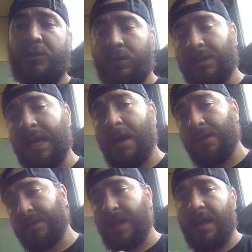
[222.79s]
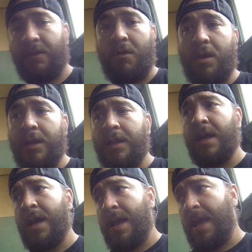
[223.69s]
with a dial indicator on it,
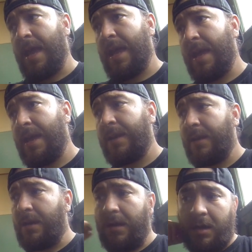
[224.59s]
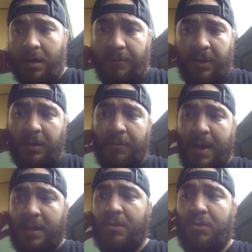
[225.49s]
and in the
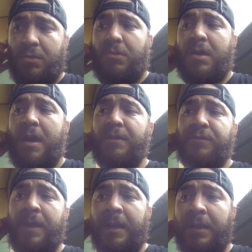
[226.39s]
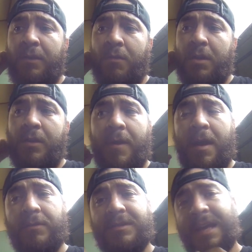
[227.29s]
manual I was reading you want
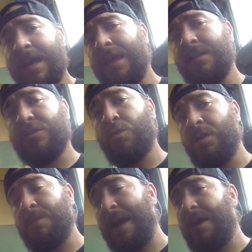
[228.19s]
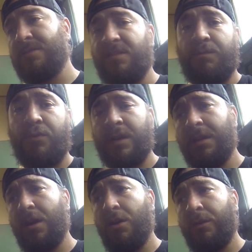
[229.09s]
around 10 to 20 pounds of
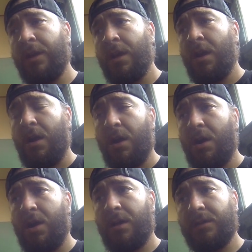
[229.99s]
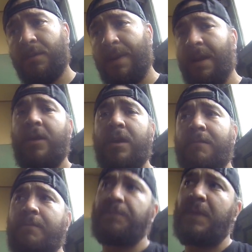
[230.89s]
preload on the bearing.
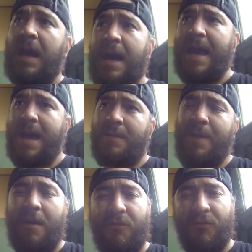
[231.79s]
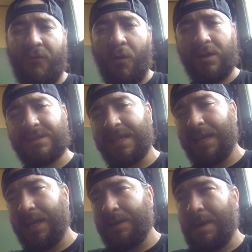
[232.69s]
I had about
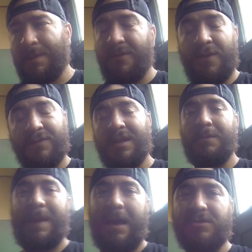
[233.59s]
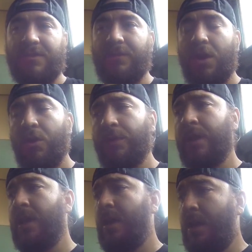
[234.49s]
14, maybe 15 pounds of load,
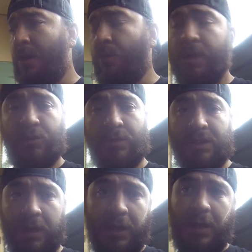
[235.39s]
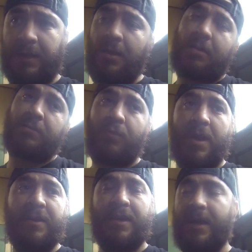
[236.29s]
which was good. I talked to
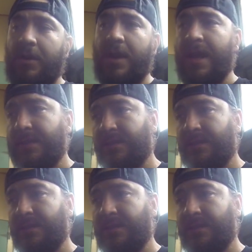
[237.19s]
Brian at Gearx.